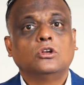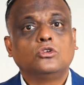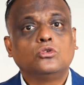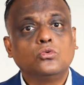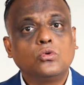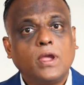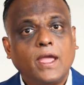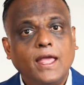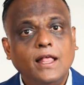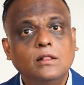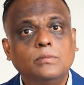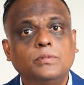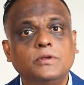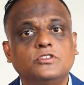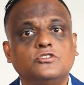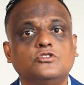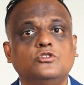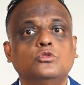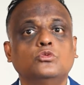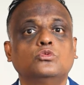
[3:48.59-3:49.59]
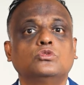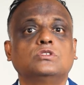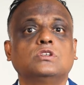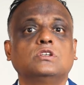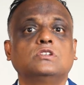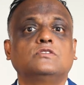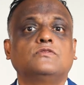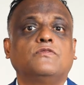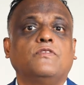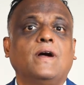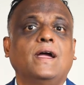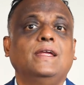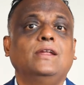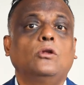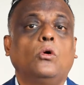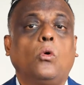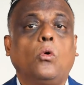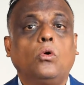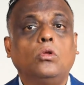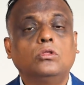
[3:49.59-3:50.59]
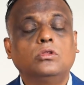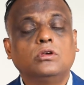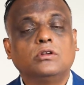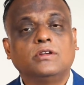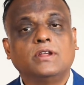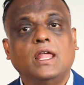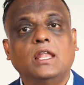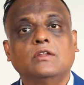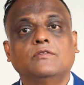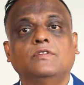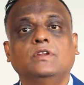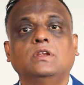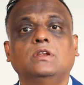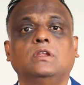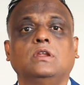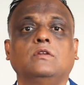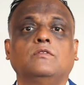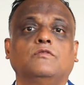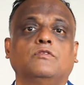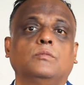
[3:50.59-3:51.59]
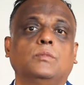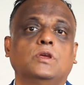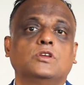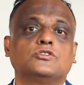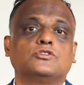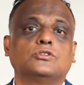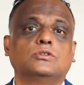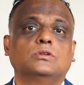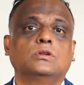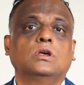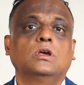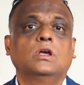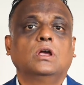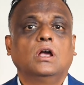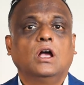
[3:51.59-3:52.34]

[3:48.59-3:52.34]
to help its users find all the relevant information